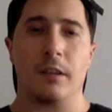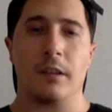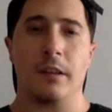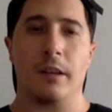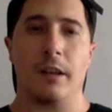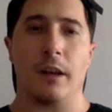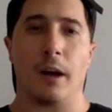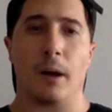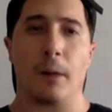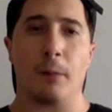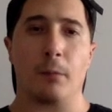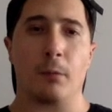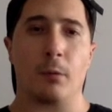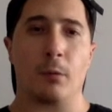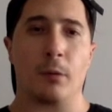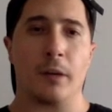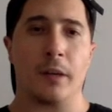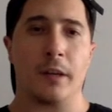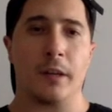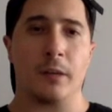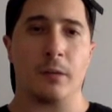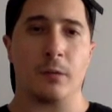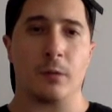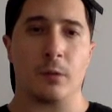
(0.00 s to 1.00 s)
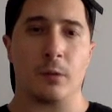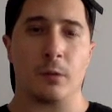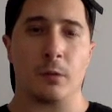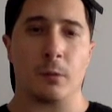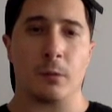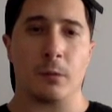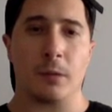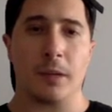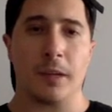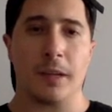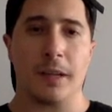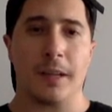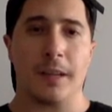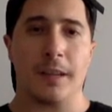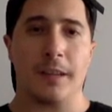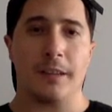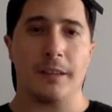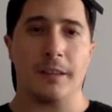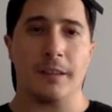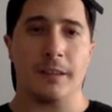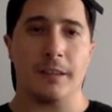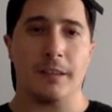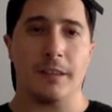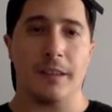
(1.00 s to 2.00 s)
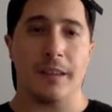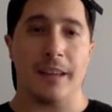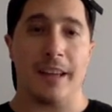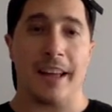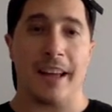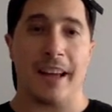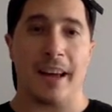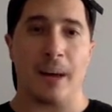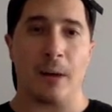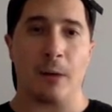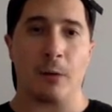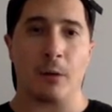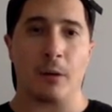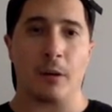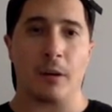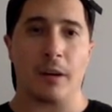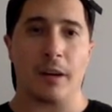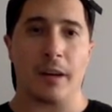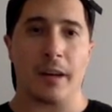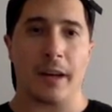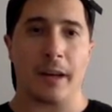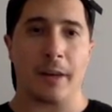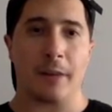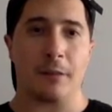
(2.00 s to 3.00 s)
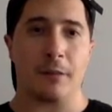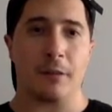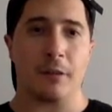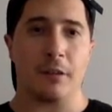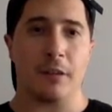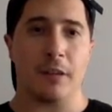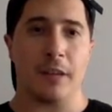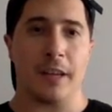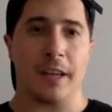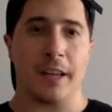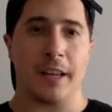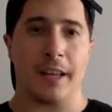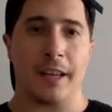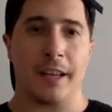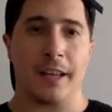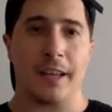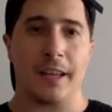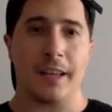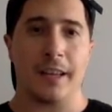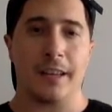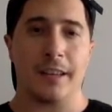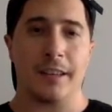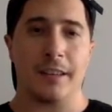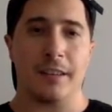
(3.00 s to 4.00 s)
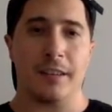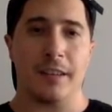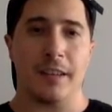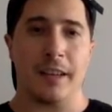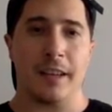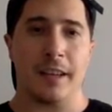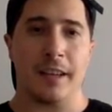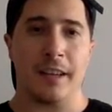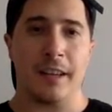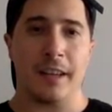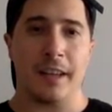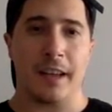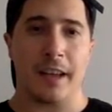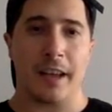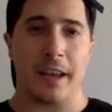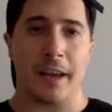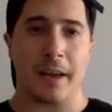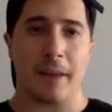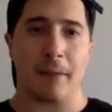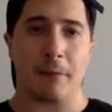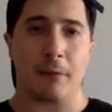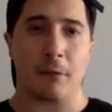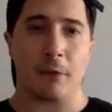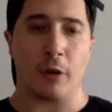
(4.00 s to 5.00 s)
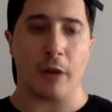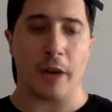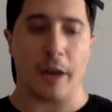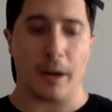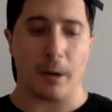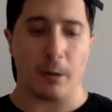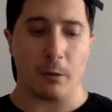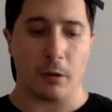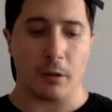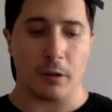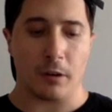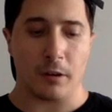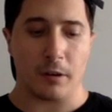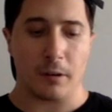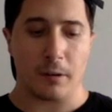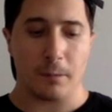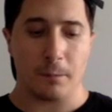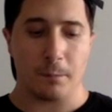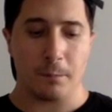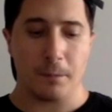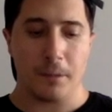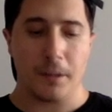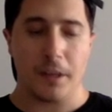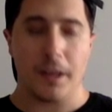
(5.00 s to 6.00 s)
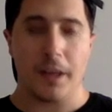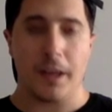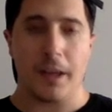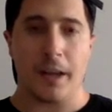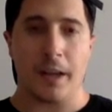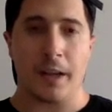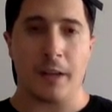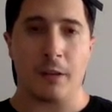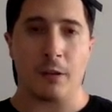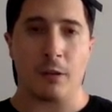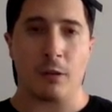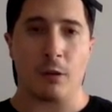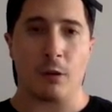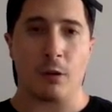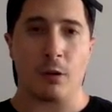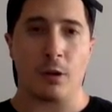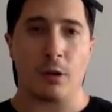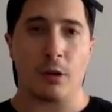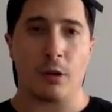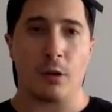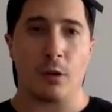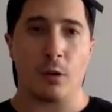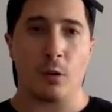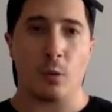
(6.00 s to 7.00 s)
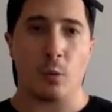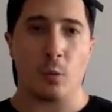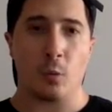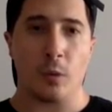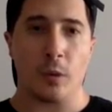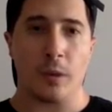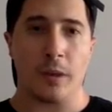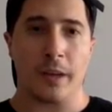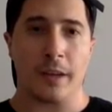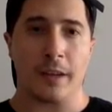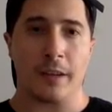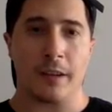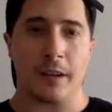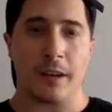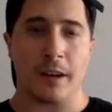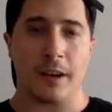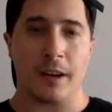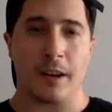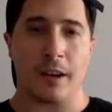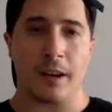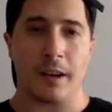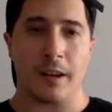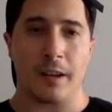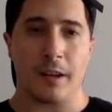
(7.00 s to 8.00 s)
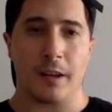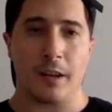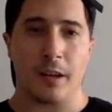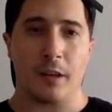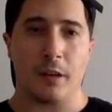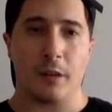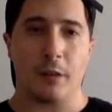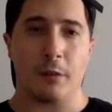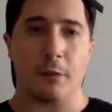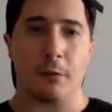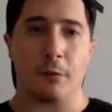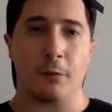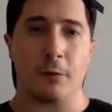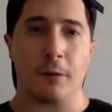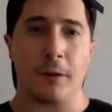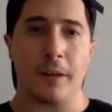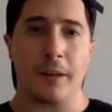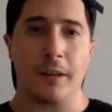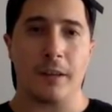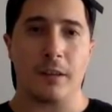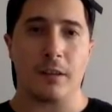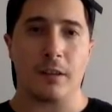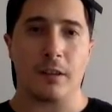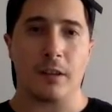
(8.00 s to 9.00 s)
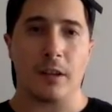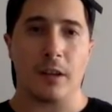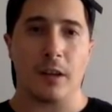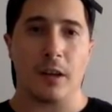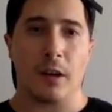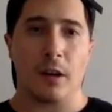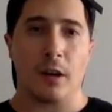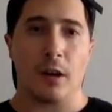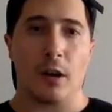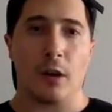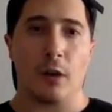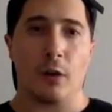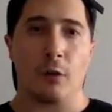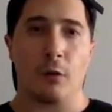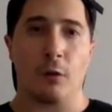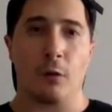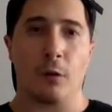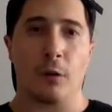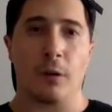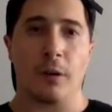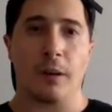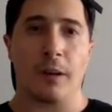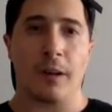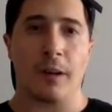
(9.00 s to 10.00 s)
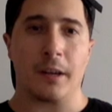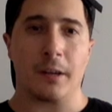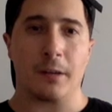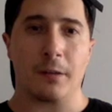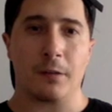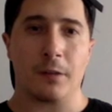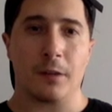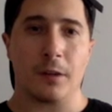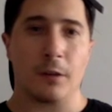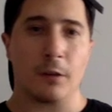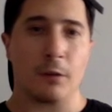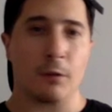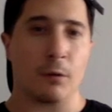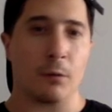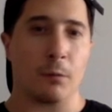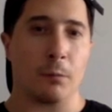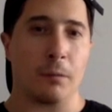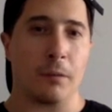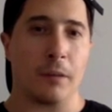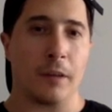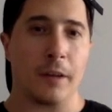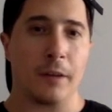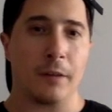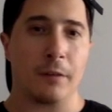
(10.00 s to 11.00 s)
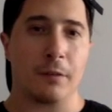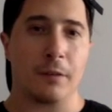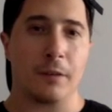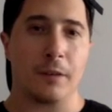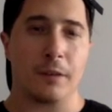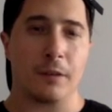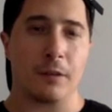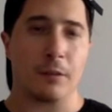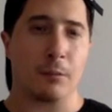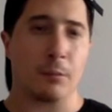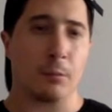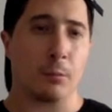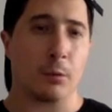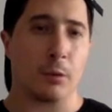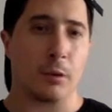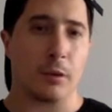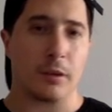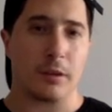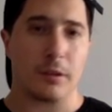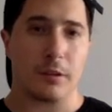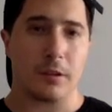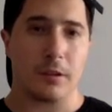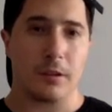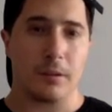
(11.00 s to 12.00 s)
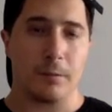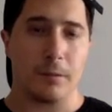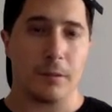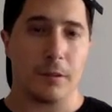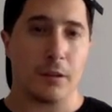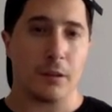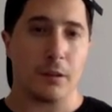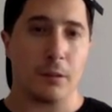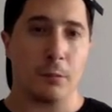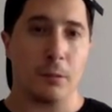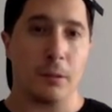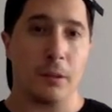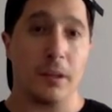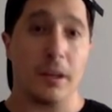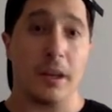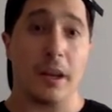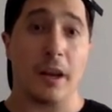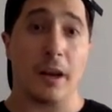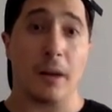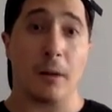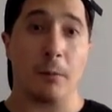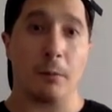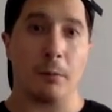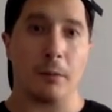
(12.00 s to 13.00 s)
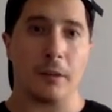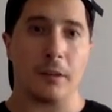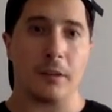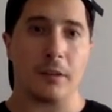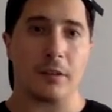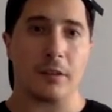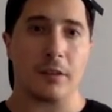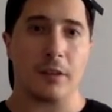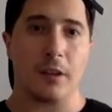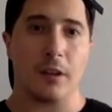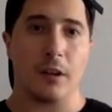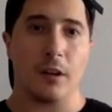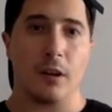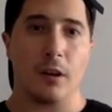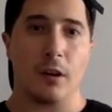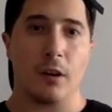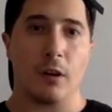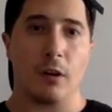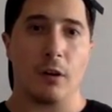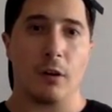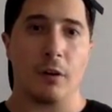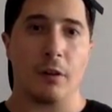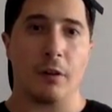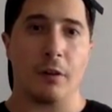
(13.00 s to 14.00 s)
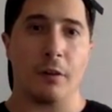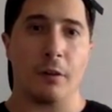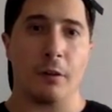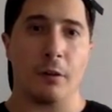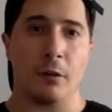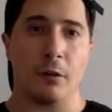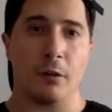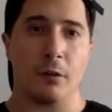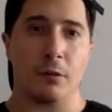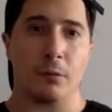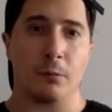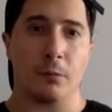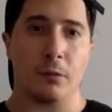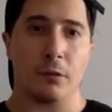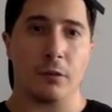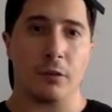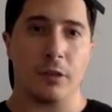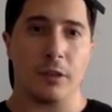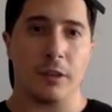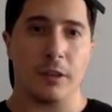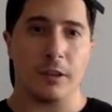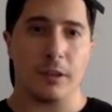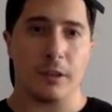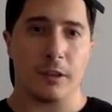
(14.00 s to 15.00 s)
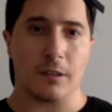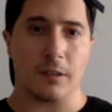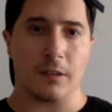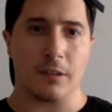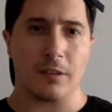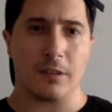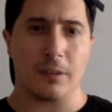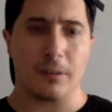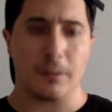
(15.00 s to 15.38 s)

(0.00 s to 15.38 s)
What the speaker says: the operating room, hour after day, day after hour. How long will I die to fight for life, from life support to be helpless on those machines?